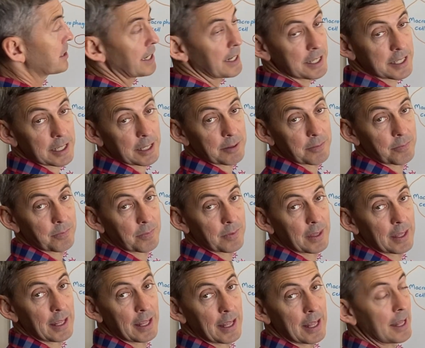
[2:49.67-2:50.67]
center.
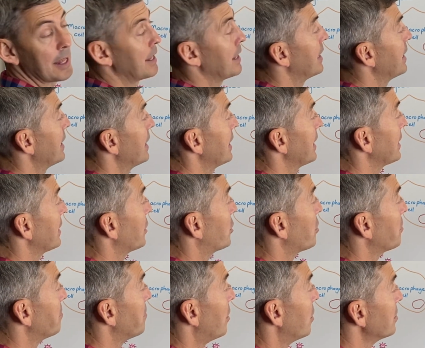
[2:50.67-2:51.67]
The
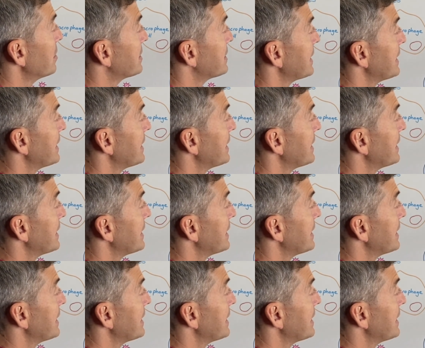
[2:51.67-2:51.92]
command